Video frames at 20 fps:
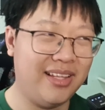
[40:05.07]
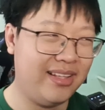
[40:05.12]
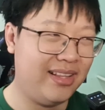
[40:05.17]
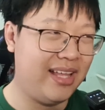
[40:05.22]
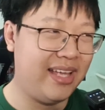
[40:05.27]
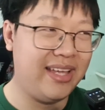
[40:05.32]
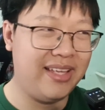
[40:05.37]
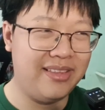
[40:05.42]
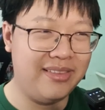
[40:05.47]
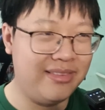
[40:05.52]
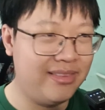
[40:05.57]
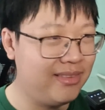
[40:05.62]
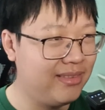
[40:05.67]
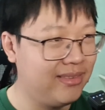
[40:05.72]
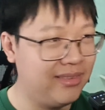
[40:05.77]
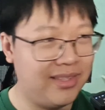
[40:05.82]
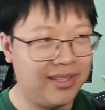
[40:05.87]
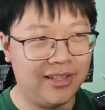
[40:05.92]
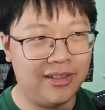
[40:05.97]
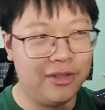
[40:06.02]
in
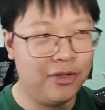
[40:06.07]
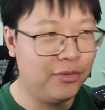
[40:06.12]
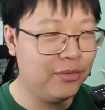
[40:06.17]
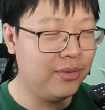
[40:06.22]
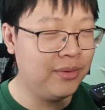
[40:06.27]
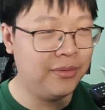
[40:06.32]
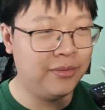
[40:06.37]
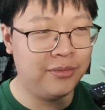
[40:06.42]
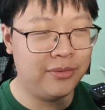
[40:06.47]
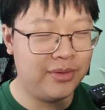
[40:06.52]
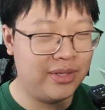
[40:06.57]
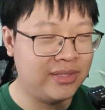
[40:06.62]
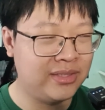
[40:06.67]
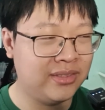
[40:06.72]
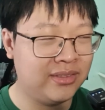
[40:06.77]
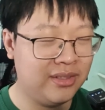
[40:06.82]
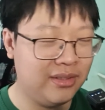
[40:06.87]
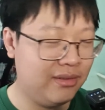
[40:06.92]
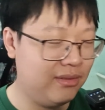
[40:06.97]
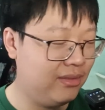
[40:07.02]
the lower
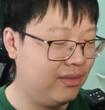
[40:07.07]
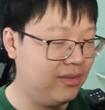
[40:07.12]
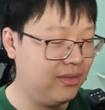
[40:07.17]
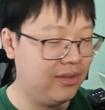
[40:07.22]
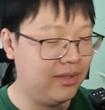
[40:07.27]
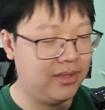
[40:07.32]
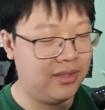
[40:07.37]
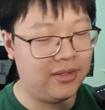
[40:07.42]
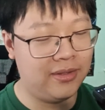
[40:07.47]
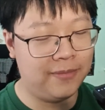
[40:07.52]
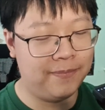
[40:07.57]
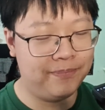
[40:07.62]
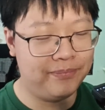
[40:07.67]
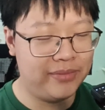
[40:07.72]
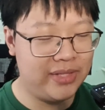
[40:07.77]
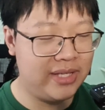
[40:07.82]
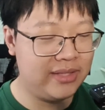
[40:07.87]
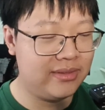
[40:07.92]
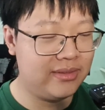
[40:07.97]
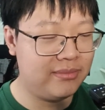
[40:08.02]
rung,
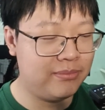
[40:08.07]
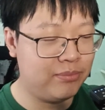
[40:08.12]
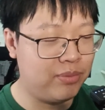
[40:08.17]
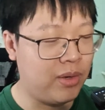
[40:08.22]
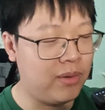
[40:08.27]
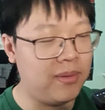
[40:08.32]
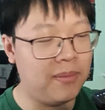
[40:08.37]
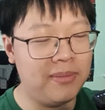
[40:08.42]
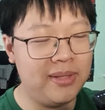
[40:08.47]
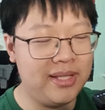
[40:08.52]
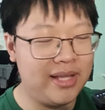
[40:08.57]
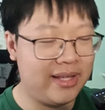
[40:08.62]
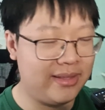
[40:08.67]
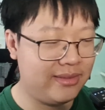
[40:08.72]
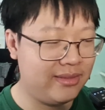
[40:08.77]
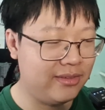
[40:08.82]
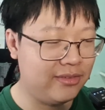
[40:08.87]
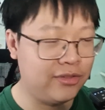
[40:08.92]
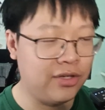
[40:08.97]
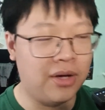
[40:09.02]
at probably
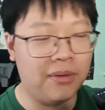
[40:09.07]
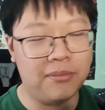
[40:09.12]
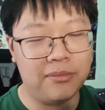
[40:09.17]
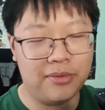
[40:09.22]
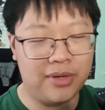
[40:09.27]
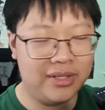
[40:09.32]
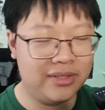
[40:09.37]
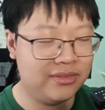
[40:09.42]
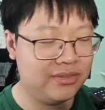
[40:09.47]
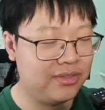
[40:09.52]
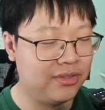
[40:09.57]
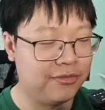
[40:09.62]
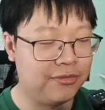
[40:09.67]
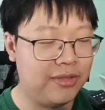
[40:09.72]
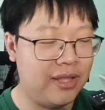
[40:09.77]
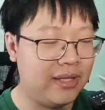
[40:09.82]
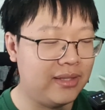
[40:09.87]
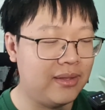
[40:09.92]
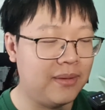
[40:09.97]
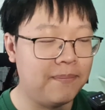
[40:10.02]
at the top rungs of
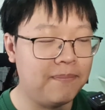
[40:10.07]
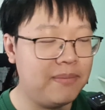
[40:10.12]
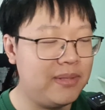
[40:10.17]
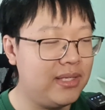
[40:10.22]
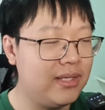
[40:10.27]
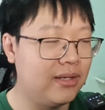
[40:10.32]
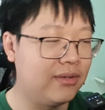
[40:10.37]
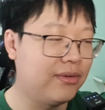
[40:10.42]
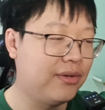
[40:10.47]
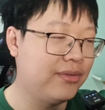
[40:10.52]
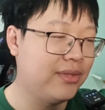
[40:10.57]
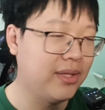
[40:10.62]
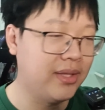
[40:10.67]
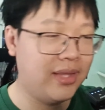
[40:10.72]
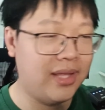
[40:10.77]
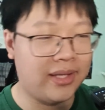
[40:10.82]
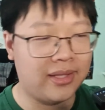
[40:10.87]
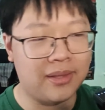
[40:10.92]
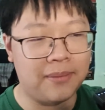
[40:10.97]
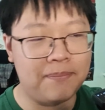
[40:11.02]
like the B, around the
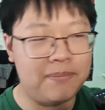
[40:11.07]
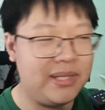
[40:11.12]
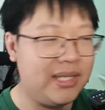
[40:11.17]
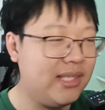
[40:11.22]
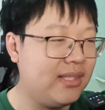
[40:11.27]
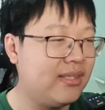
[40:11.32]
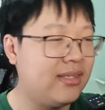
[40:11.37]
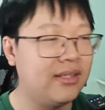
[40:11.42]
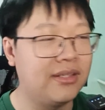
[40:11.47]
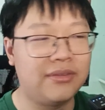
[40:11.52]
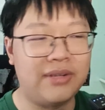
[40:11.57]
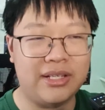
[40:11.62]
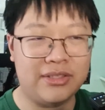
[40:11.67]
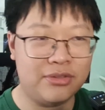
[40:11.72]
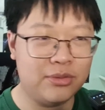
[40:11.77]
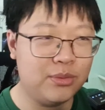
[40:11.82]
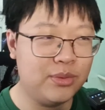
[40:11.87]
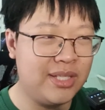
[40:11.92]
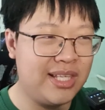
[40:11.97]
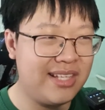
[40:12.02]
like the B tier, right?
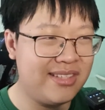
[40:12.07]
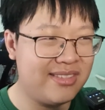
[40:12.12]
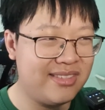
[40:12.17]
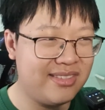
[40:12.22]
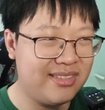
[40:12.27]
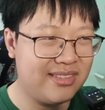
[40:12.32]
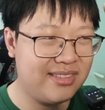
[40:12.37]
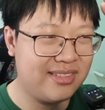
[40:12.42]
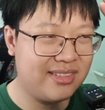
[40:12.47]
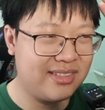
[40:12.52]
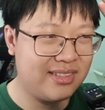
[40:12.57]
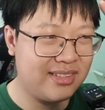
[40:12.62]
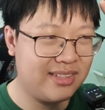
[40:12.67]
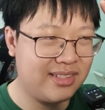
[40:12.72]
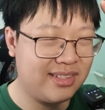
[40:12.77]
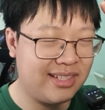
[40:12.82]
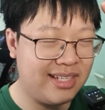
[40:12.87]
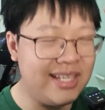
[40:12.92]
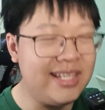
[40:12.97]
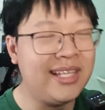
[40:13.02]
So
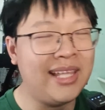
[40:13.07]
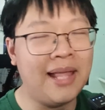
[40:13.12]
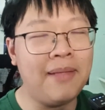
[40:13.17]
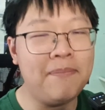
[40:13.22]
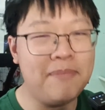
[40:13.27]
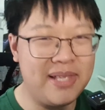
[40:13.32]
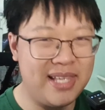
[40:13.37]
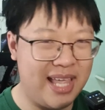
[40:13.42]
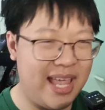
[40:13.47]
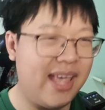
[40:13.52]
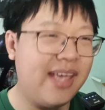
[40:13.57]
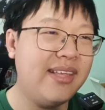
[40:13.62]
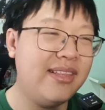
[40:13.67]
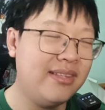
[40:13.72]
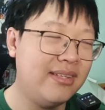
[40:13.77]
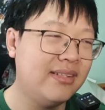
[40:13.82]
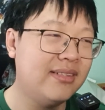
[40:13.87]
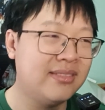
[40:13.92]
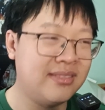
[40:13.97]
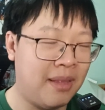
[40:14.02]
he can be A
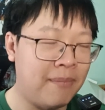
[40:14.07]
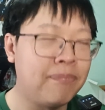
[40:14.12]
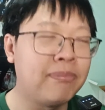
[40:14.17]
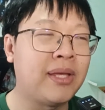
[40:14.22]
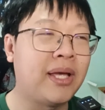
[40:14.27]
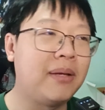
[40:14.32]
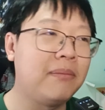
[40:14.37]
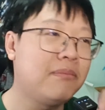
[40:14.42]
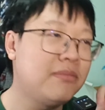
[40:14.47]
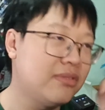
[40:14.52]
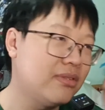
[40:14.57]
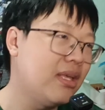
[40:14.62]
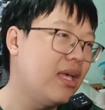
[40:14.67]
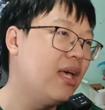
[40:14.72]
tier sometimes,